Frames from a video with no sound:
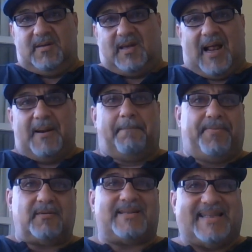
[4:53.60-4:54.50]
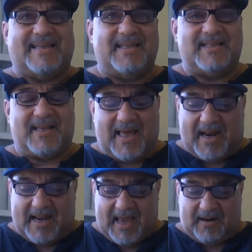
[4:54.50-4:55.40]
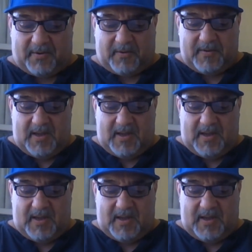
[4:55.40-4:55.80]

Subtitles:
kind of built into that animal.